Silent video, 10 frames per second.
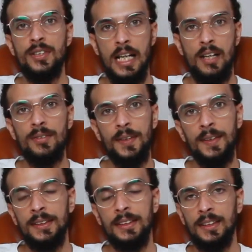now I'm
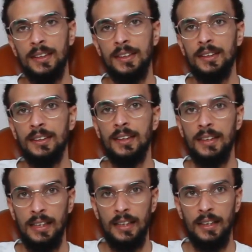gonna discuss the
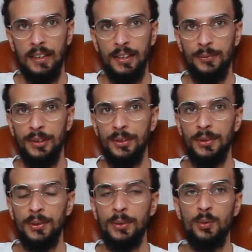guideline with
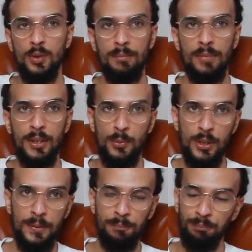you one by
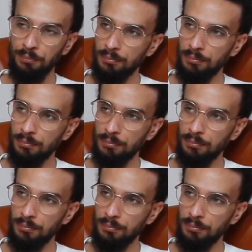one.